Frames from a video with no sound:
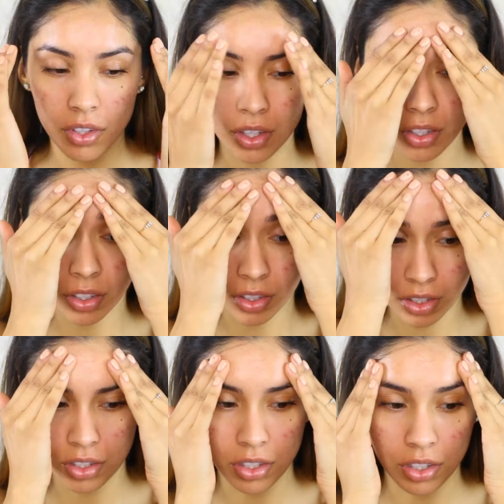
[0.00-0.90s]
was
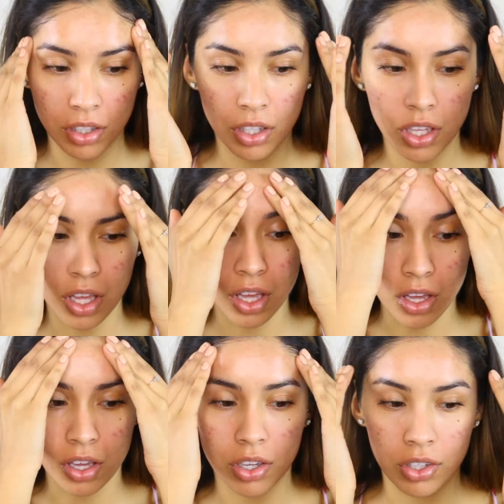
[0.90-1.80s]
completely off,
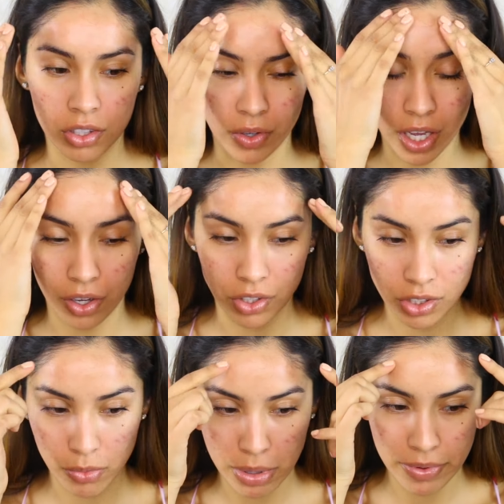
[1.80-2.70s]
so
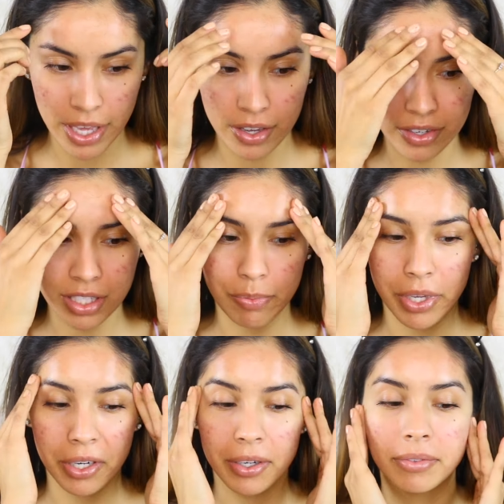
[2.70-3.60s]
I apologize in
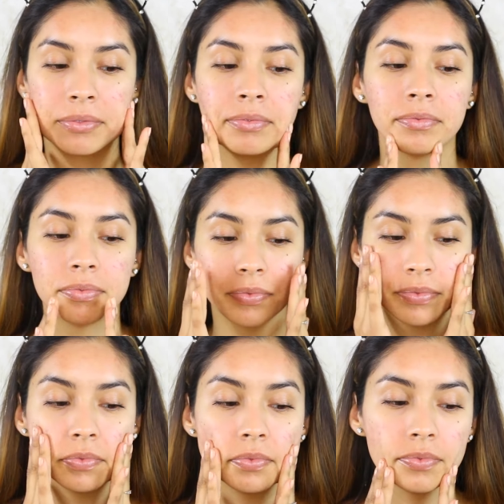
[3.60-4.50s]
advance if you
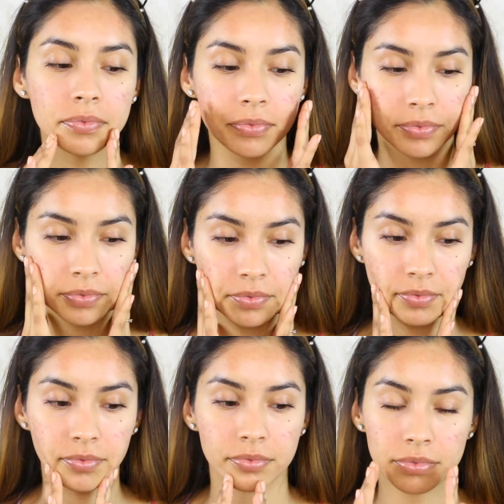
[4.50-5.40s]
see me talking in this
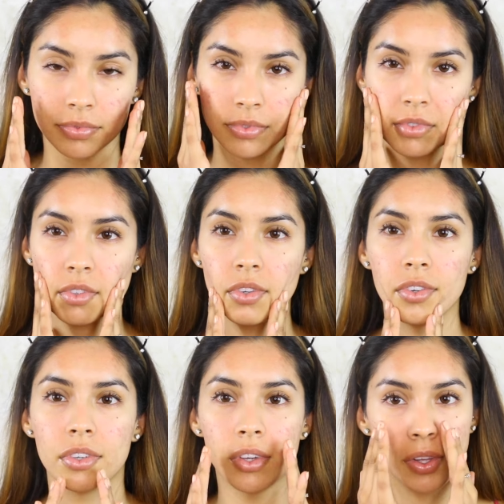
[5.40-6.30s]
video
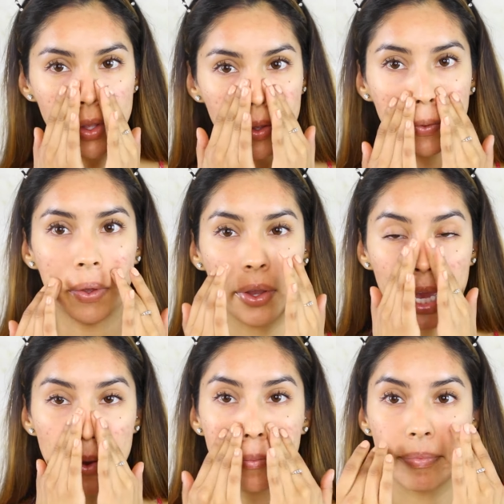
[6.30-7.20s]
and you see
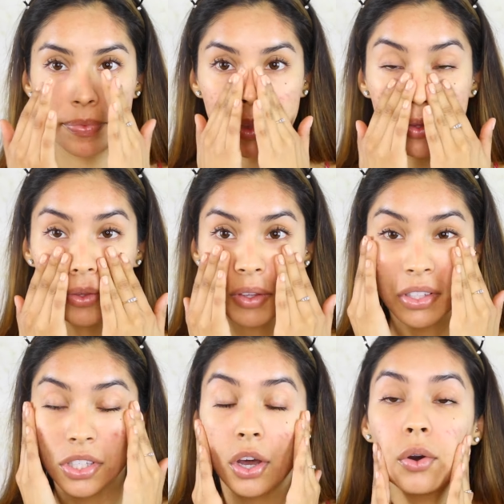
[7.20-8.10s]
me saying something
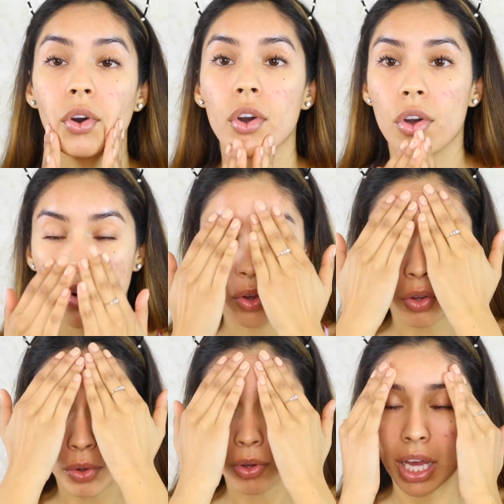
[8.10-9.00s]
differently. So
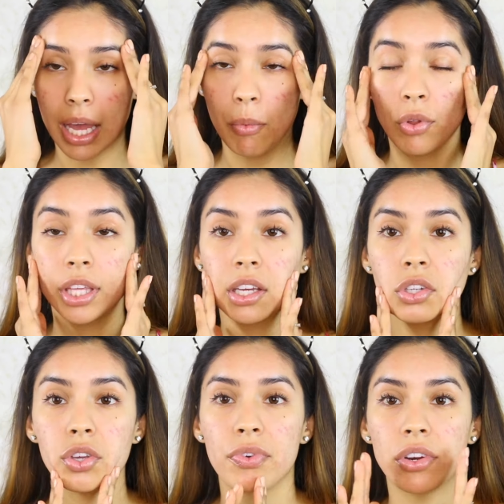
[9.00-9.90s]
bear with me,
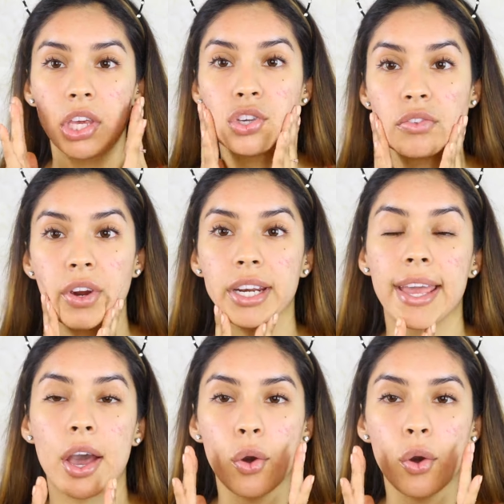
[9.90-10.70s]
guys, bear with me.